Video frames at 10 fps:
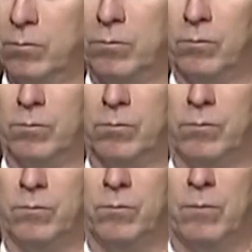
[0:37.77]

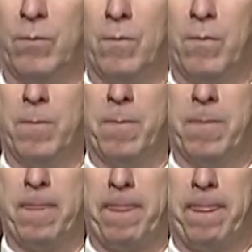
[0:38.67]

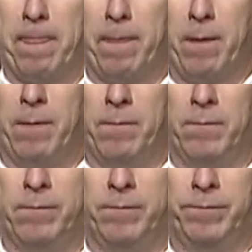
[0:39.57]

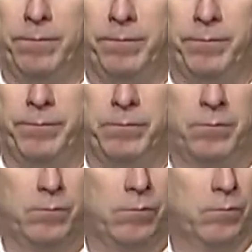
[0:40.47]

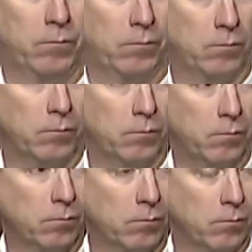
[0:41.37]

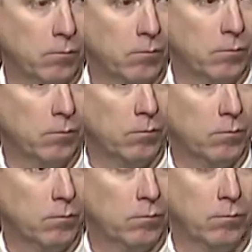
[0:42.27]

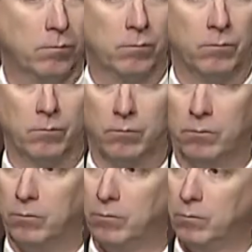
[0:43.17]

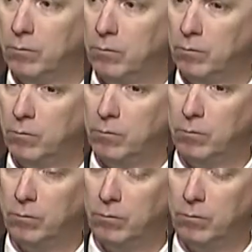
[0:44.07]
[no speech]